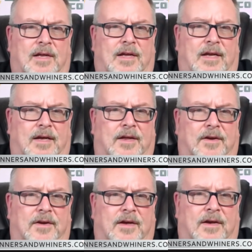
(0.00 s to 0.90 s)

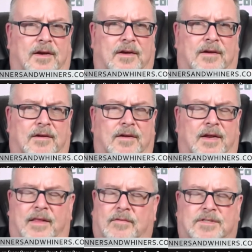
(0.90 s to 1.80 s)
And
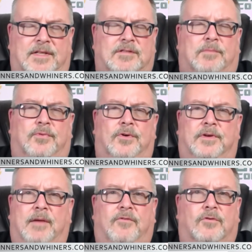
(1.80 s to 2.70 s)
that was a brutal
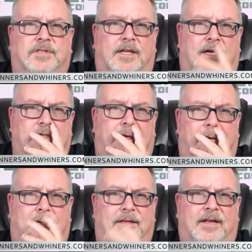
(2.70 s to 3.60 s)
game for us. They lost
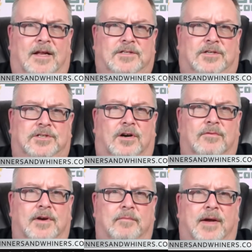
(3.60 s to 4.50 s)
their they lost their star
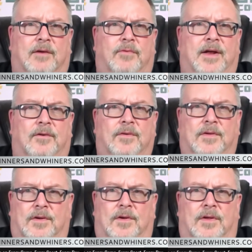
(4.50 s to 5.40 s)
running back. We had
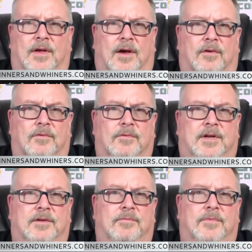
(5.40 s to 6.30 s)
a
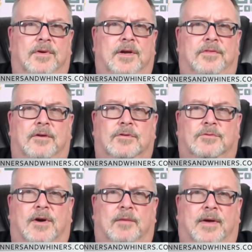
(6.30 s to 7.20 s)
kid there that was a
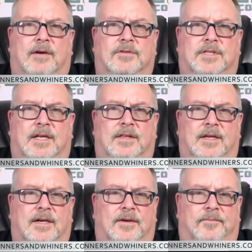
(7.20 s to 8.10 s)
running back, was at
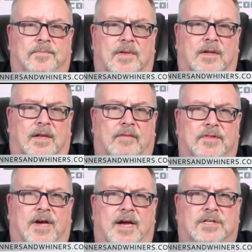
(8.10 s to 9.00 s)
the
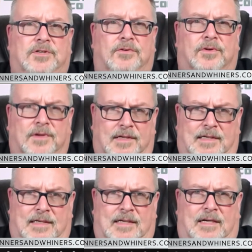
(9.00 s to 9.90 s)
11th highest total
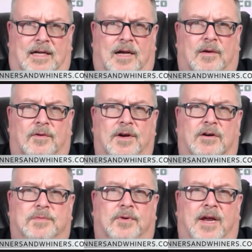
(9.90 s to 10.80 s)

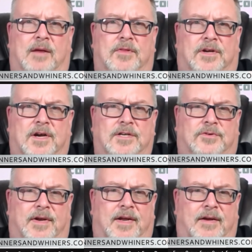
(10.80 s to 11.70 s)
yards per game in the
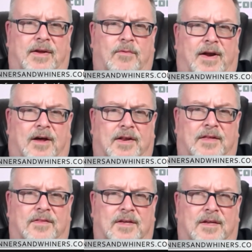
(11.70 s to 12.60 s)
country. He went out
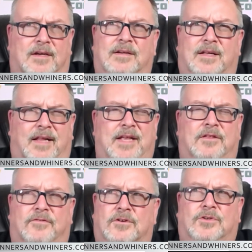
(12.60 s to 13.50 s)
in the late in
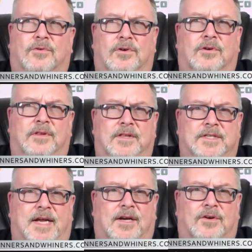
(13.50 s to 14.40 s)
the first quarter, early in the
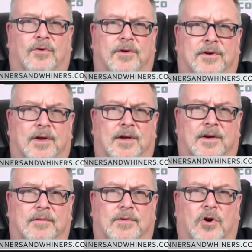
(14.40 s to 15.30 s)
second quarter,
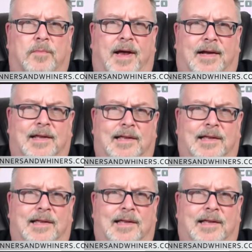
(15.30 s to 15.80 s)
Kobach.